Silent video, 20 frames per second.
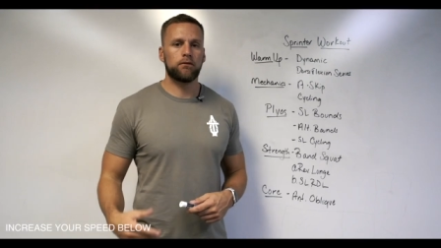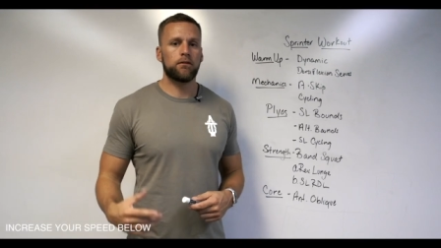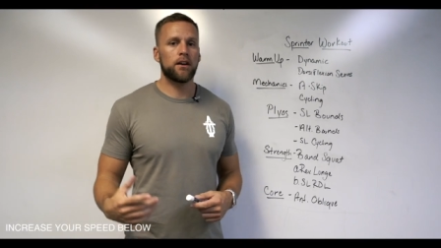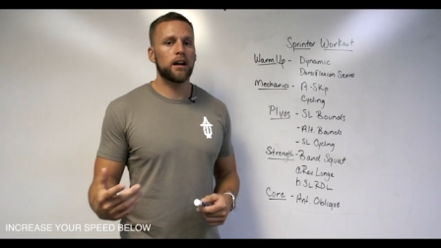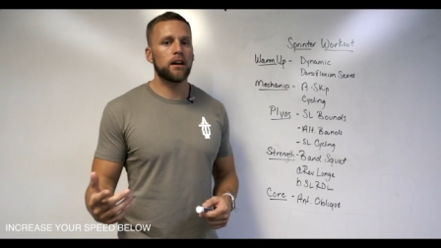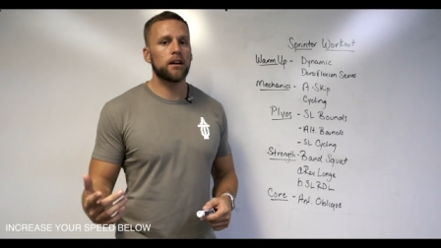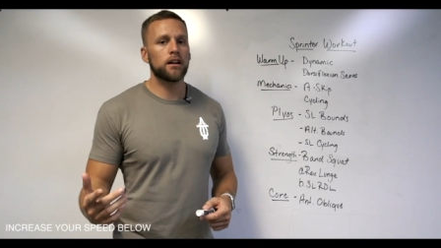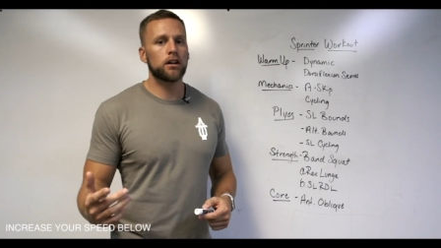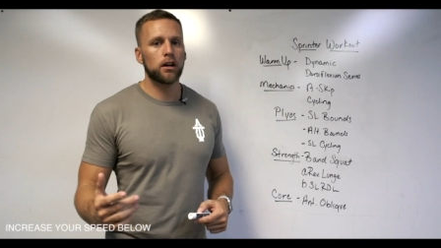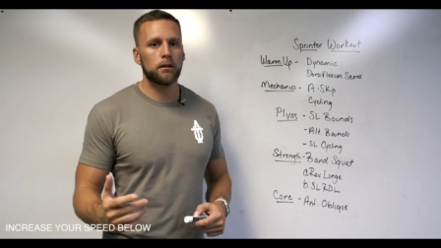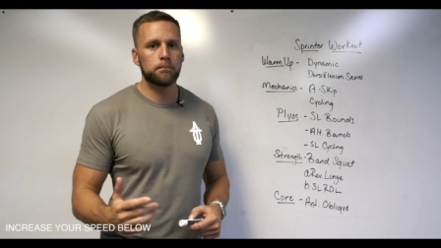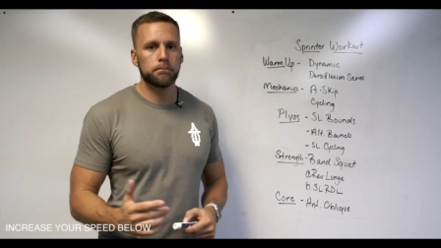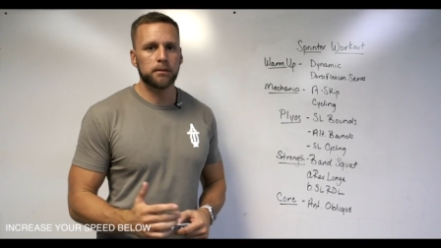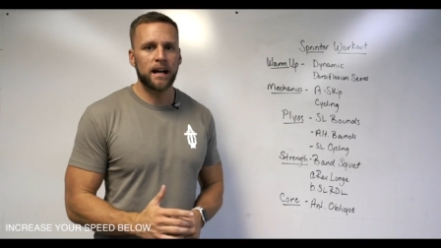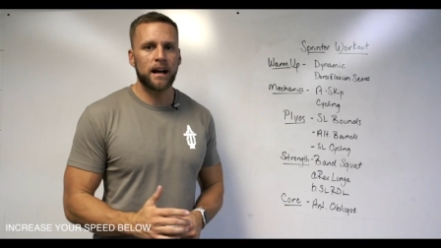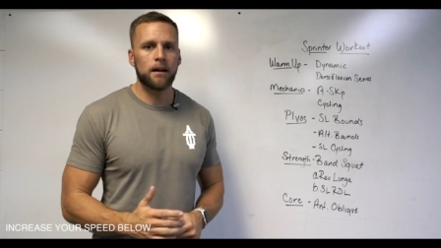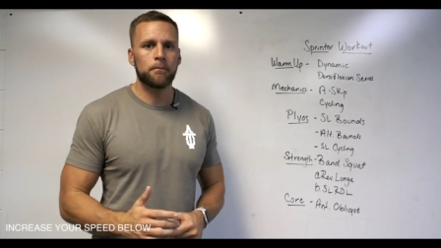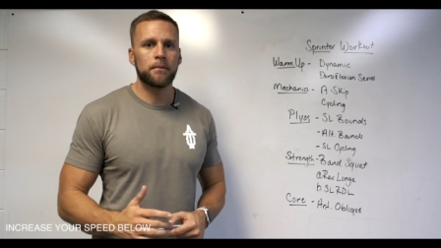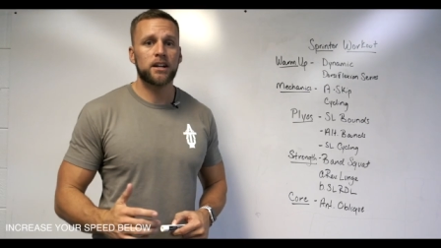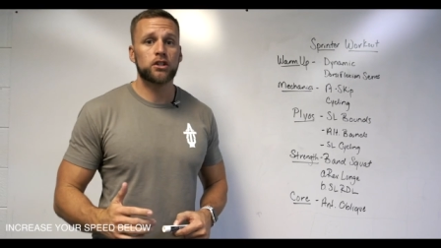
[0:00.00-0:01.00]
very good
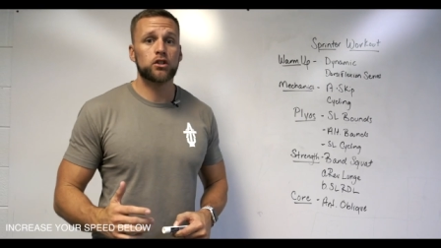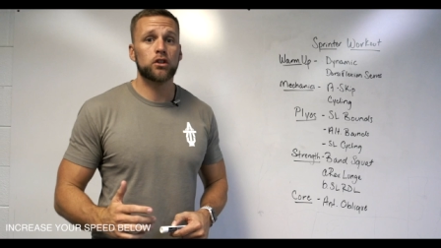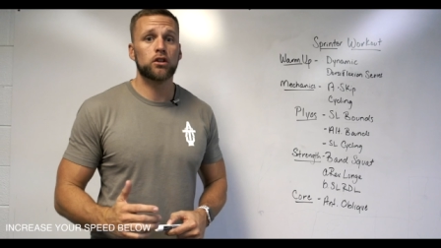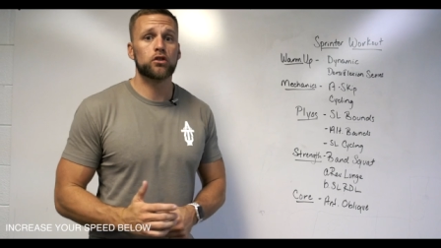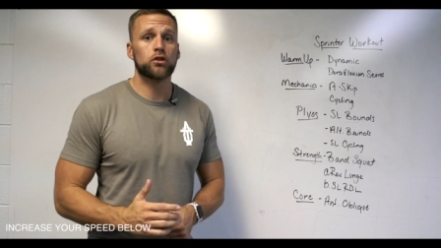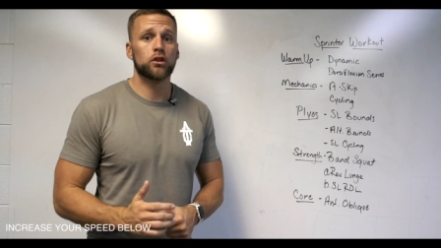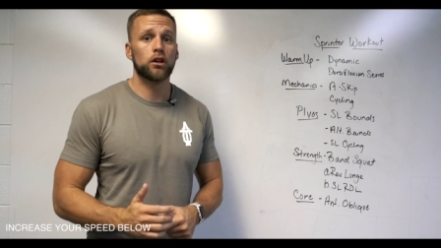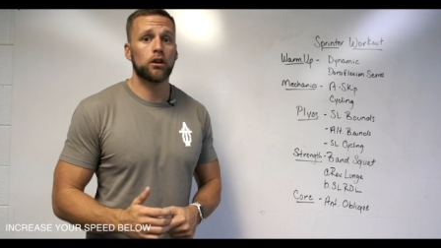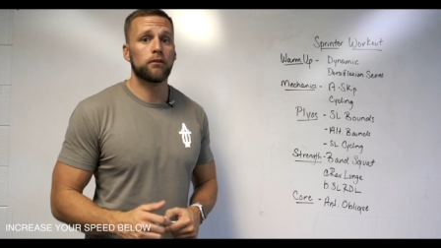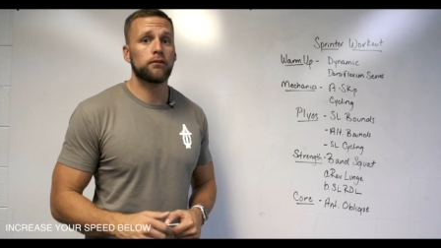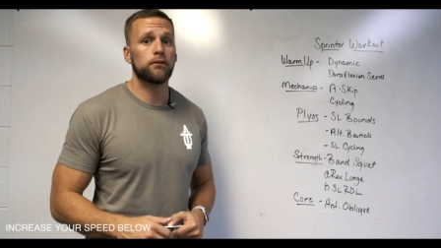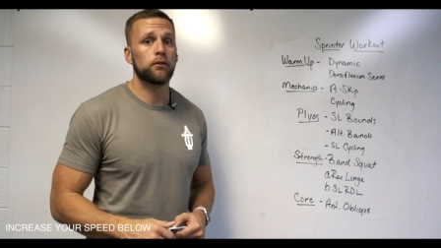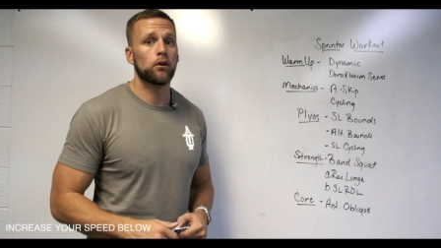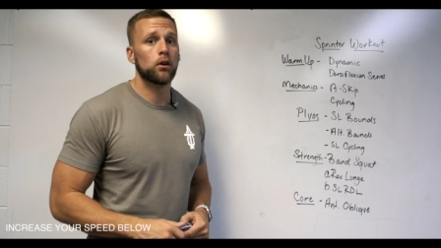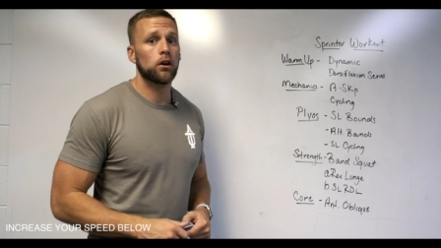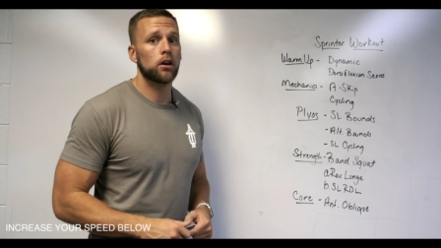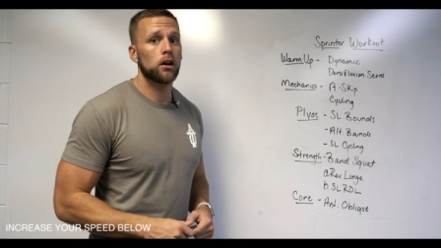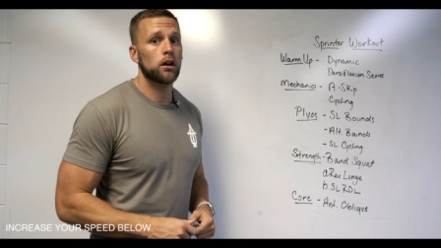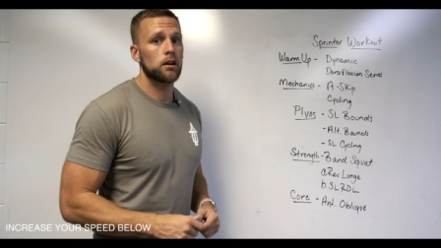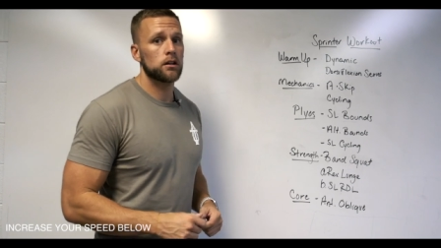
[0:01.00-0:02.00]
plyometric drill
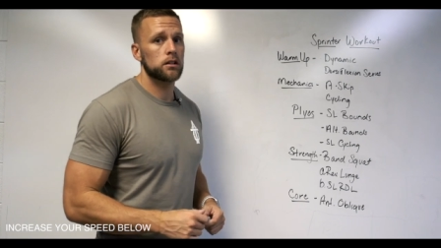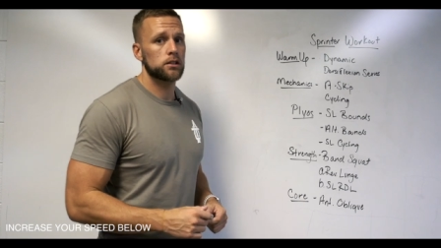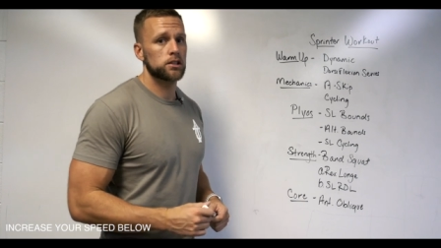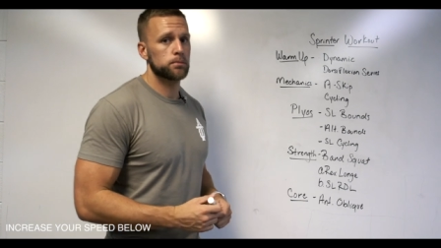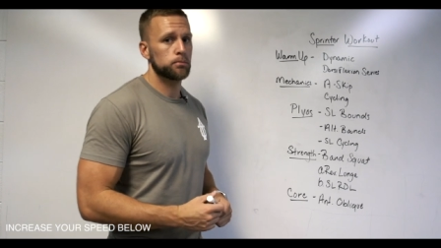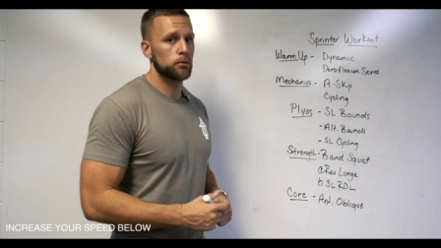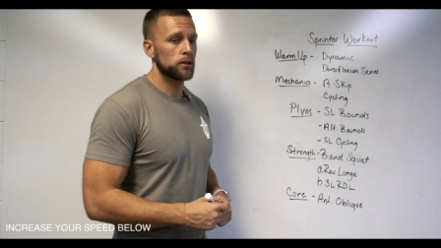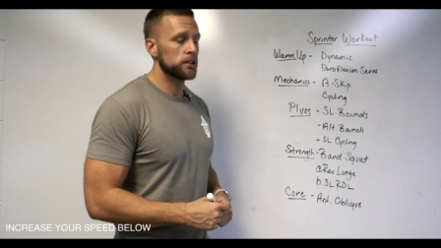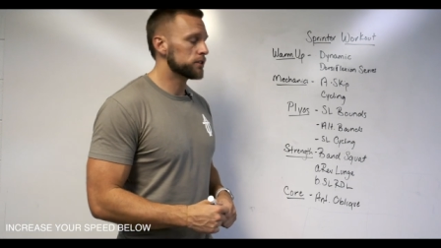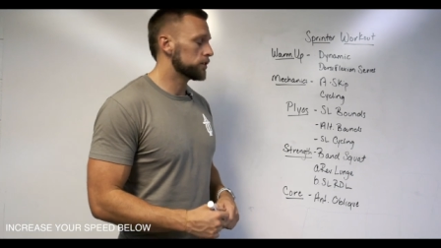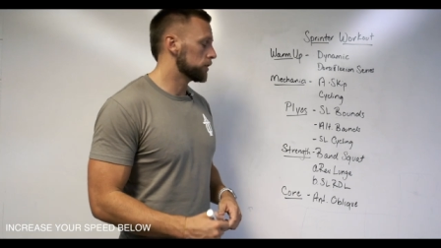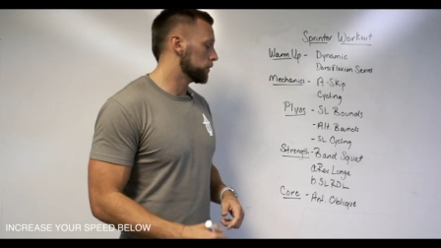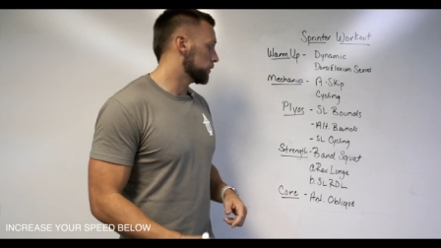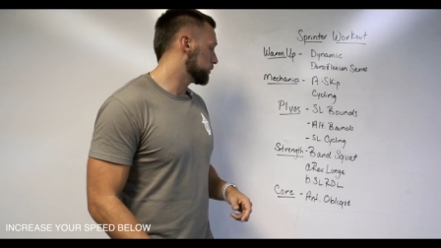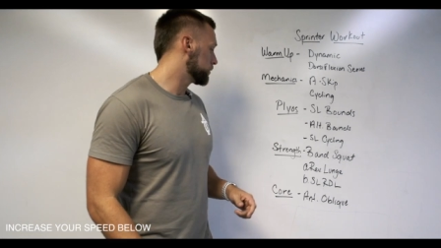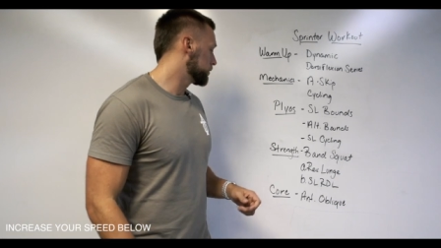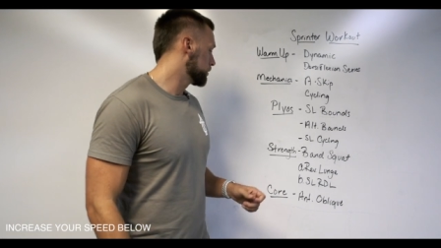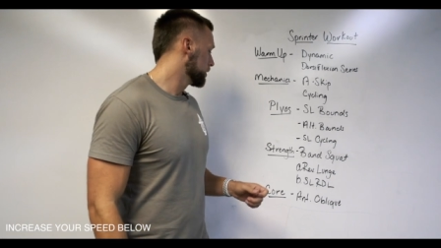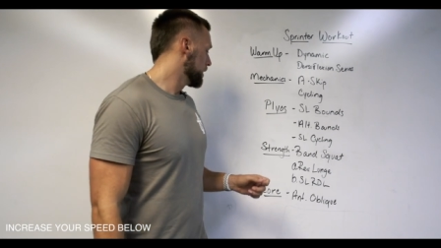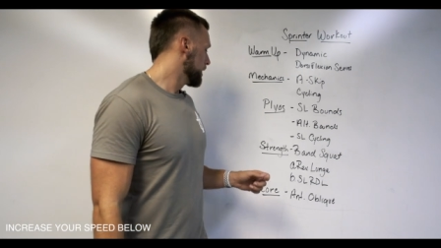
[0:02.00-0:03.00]
for
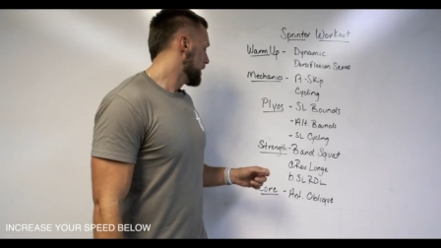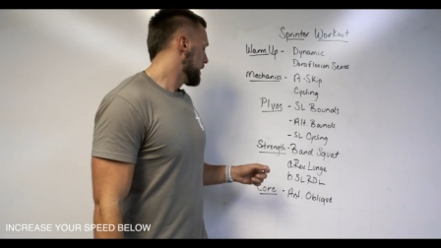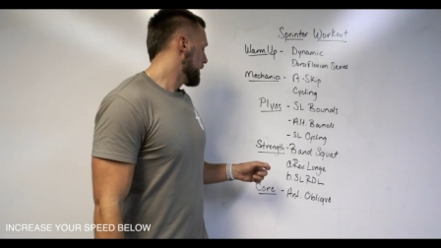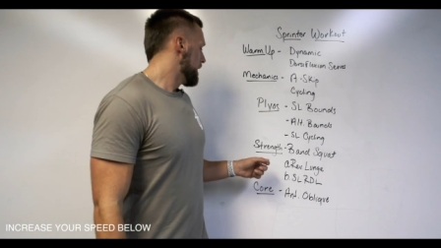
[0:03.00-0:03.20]
sprinters.